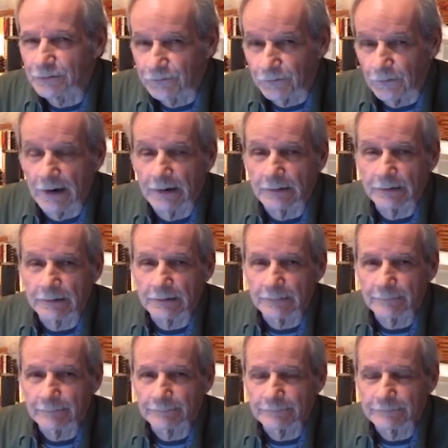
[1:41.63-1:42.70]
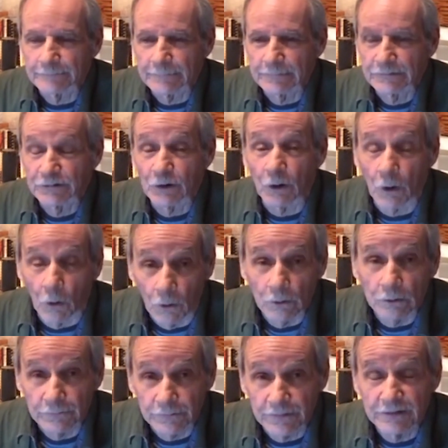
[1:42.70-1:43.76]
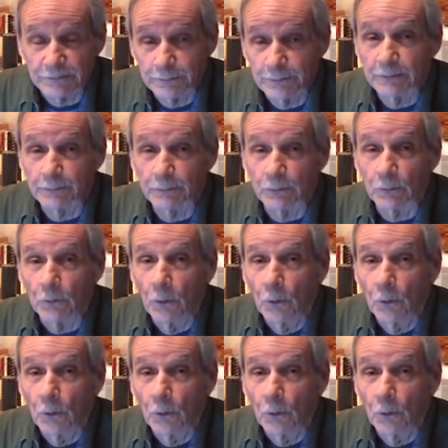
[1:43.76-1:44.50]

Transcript: friend to all of these people.